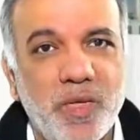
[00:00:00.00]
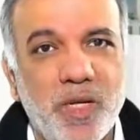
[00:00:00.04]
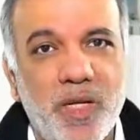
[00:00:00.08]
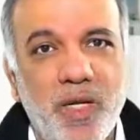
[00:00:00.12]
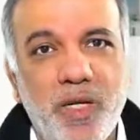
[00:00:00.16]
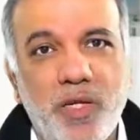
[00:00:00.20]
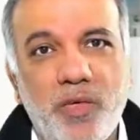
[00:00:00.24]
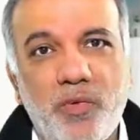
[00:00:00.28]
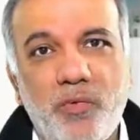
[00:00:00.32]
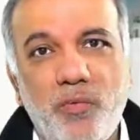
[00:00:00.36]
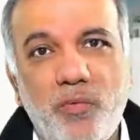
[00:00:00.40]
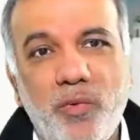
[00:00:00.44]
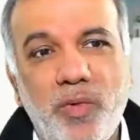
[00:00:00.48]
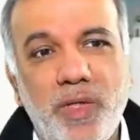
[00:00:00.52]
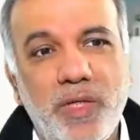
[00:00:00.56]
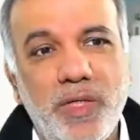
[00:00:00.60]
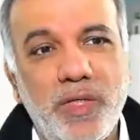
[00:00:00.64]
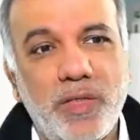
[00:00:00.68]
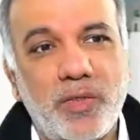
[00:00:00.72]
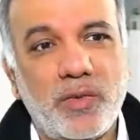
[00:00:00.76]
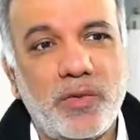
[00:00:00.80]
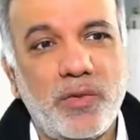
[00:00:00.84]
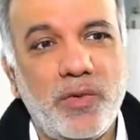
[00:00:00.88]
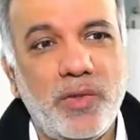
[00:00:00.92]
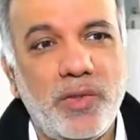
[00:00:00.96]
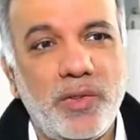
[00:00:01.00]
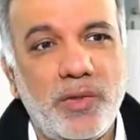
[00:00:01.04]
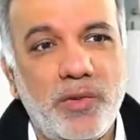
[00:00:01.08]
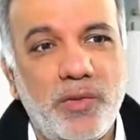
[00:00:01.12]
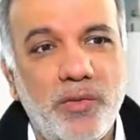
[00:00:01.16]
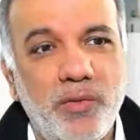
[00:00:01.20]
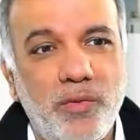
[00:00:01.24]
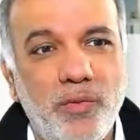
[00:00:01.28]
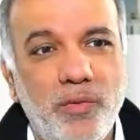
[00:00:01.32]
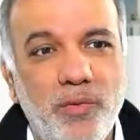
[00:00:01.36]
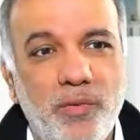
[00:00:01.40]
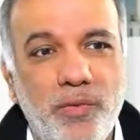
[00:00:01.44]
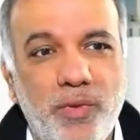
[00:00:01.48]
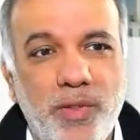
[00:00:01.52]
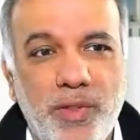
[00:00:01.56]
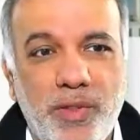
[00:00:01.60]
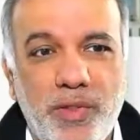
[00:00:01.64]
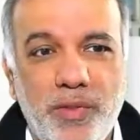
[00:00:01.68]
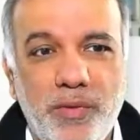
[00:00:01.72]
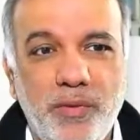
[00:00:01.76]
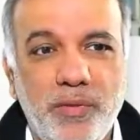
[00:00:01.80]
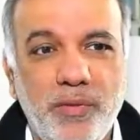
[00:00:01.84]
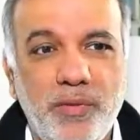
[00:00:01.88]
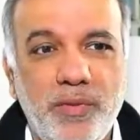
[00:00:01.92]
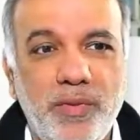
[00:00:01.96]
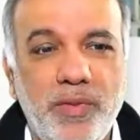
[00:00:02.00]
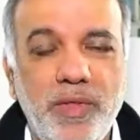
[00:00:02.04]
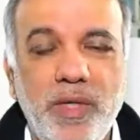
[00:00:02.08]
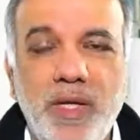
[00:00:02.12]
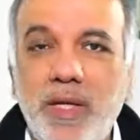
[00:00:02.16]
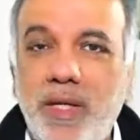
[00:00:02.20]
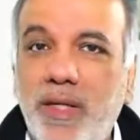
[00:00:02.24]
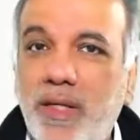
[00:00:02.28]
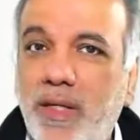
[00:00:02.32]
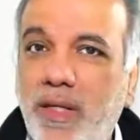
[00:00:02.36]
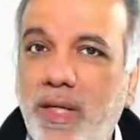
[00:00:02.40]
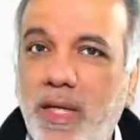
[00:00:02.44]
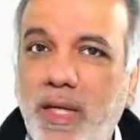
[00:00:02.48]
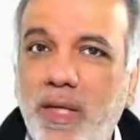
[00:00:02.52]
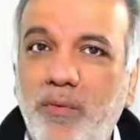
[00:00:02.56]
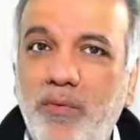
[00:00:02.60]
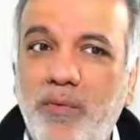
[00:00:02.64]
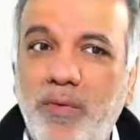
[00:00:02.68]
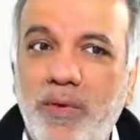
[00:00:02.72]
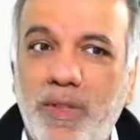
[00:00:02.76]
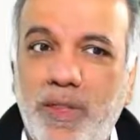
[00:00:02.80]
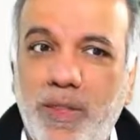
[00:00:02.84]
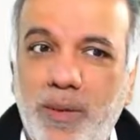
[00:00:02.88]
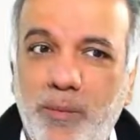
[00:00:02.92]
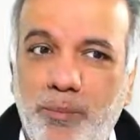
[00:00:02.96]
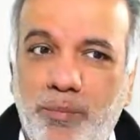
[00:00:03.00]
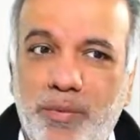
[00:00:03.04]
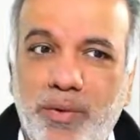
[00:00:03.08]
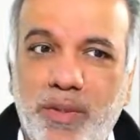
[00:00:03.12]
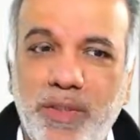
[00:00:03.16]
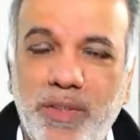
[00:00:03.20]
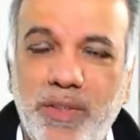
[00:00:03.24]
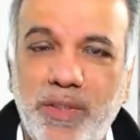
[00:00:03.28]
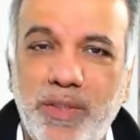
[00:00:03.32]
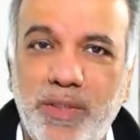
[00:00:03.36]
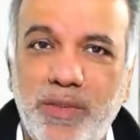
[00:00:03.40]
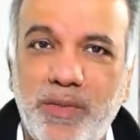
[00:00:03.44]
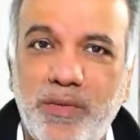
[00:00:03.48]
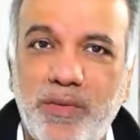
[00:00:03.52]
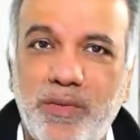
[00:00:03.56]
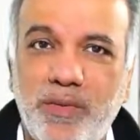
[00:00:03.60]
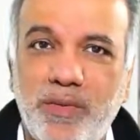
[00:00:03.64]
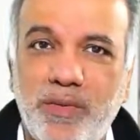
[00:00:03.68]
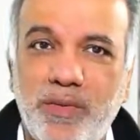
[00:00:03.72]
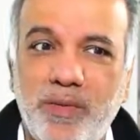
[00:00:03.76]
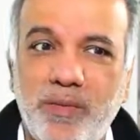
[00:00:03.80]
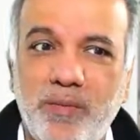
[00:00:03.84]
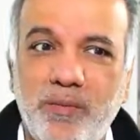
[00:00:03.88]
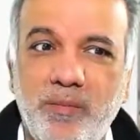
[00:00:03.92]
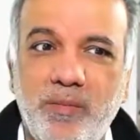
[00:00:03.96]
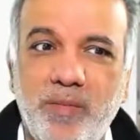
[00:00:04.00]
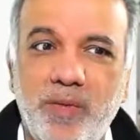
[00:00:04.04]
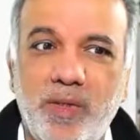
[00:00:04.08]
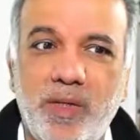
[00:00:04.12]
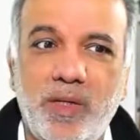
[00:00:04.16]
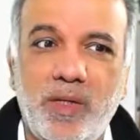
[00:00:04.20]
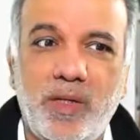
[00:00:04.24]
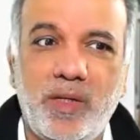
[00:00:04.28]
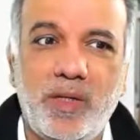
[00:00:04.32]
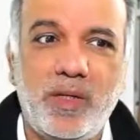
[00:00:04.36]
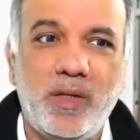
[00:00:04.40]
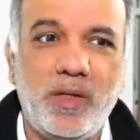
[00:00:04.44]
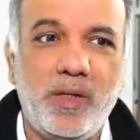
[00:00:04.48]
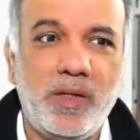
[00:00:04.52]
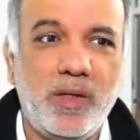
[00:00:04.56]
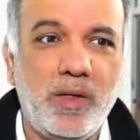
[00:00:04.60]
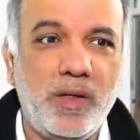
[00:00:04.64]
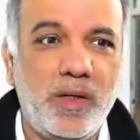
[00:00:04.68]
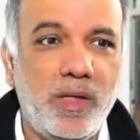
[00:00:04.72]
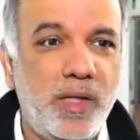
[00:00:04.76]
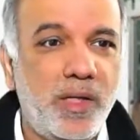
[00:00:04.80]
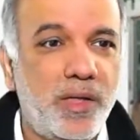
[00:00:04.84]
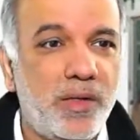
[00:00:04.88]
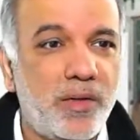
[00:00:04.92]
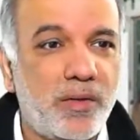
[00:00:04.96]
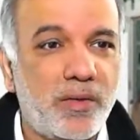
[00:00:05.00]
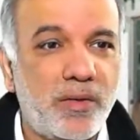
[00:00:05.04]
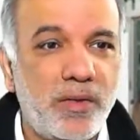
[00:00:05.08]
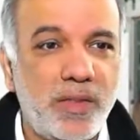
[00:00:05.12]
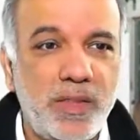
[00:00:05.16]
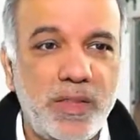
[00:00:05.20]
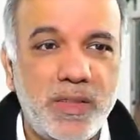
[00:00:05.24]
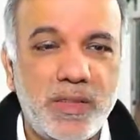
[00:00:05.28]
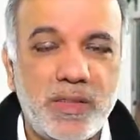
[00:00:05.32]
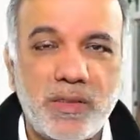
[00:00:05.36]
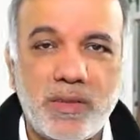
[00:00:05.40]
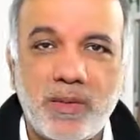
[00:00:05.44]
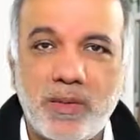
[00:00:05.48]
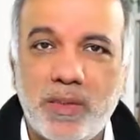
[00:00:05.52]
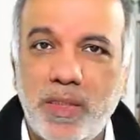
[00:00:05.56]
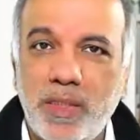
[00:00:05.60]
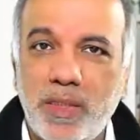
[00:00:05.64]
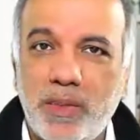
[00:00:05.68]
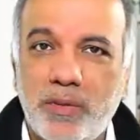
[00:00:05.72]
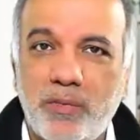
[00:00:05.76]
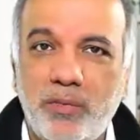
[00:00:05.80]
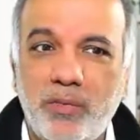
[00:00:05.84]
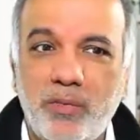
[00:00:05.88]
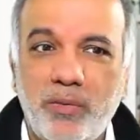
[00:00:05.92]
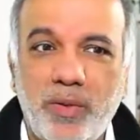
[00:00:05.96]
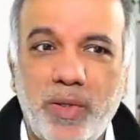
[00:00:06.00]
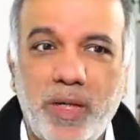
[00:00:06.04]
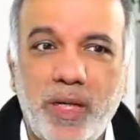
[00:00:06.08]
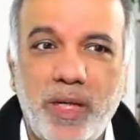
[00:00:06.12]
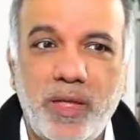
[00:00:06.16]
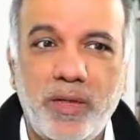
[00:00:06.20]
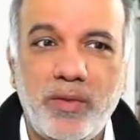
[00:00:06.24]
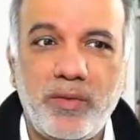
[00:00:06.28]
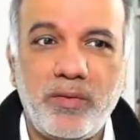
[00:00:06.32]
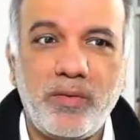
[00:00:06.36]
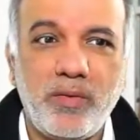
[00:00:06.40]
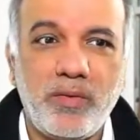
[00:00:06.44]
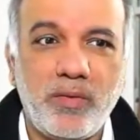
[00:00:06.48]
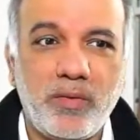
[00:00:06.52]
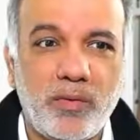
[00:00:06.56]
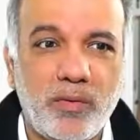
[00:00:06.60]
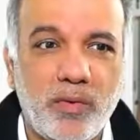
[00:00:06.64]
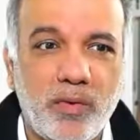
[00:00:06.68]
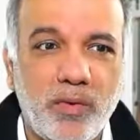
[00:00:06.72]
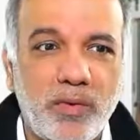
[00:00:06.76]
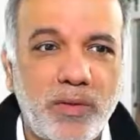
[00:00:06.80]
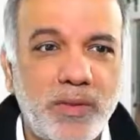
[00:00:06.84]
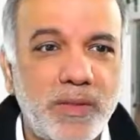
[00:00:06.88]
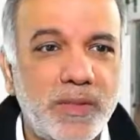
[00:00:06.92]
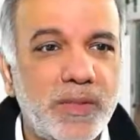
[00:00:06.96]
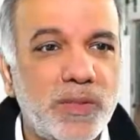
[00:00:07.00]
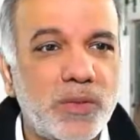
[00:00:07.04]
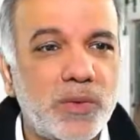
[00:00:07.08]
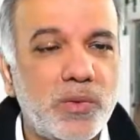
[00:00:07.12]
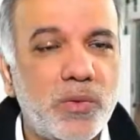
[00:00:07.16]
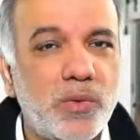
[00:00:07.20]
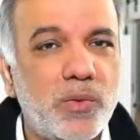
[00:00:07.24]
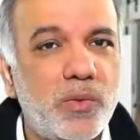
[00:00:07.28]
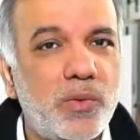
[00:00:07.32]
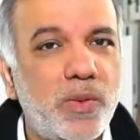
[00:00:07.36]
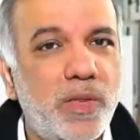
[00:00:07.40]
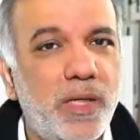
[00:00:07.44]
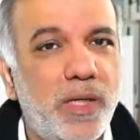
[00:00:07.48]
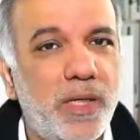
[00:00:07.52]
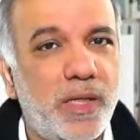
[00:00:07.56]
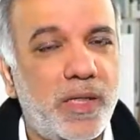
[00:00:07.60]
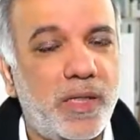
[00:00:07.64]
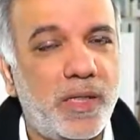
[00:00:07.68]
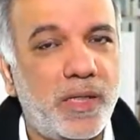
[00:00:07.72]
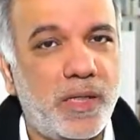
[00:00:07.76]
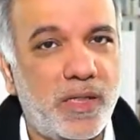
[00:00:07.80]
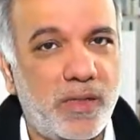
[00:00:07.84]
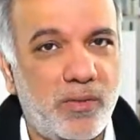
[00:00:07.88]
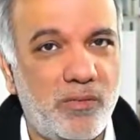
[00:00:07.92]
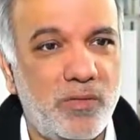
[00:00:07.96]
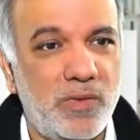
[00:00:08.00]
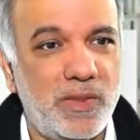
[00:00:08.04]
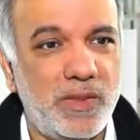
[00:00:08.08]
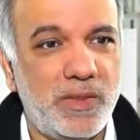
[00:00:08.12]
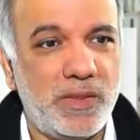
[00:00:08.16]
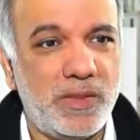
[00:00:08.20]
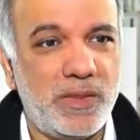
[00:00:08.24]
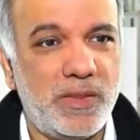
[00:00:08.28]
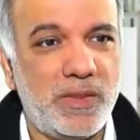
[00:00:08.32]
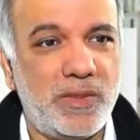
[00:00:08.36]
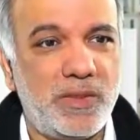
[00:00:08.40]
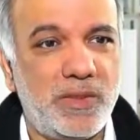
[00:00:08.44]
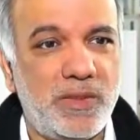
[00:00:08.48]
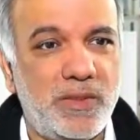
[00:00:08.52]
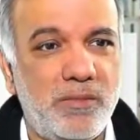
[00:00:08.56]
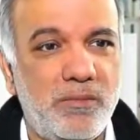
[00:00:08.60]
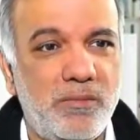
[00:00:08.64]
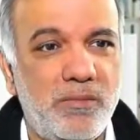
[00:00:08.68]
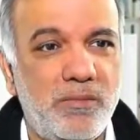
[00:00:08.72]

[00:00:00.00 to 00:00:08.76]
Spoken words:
It is going to reduce irrelevant impressions, increase click-through rate, quality score, and conversions.